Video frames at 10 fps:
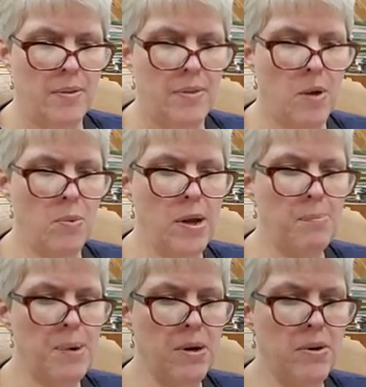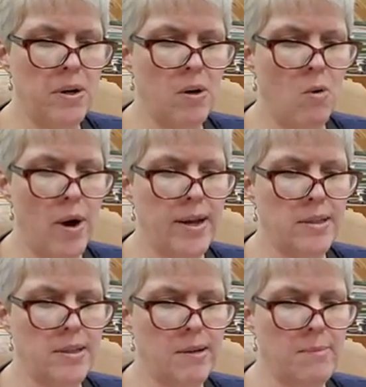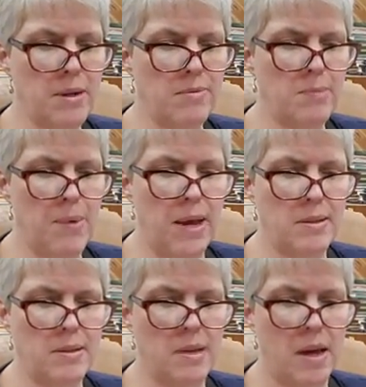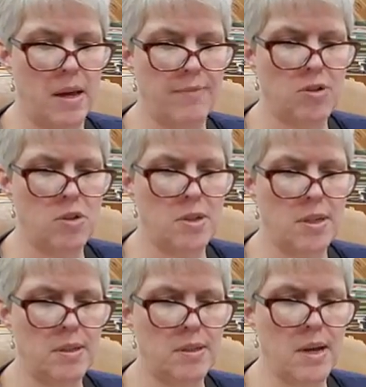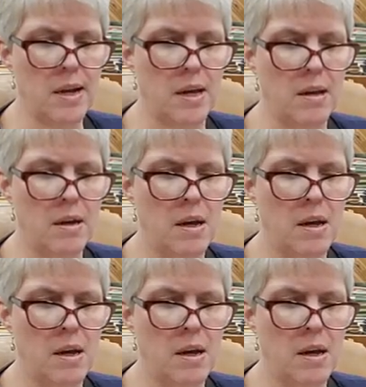They reappeared in a quiet segment of space, and after a tenth second,